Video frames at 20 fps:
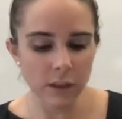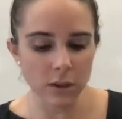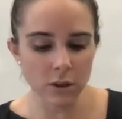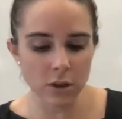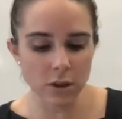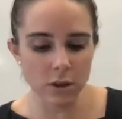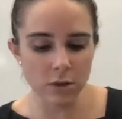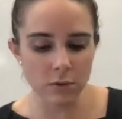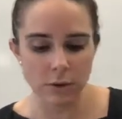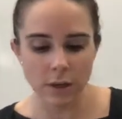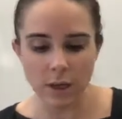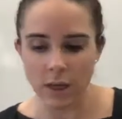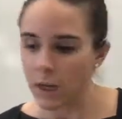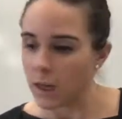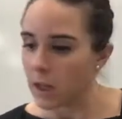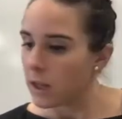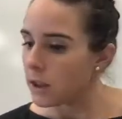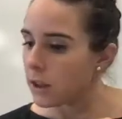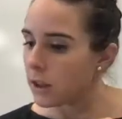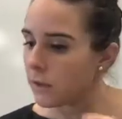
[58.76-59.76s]
So
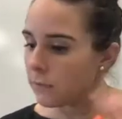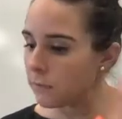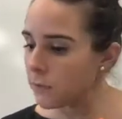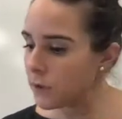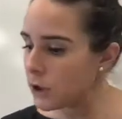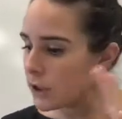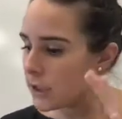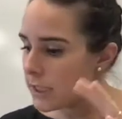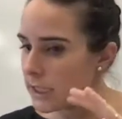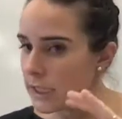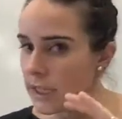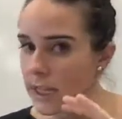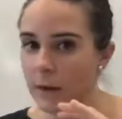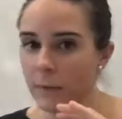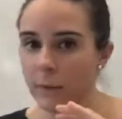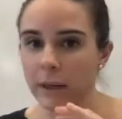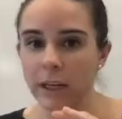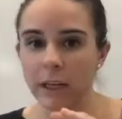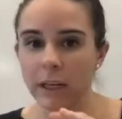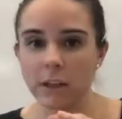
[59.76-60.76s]
the first thing
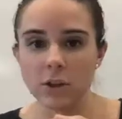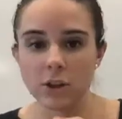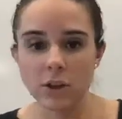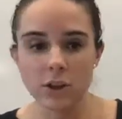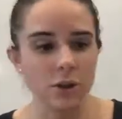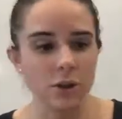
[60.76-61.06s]
we need to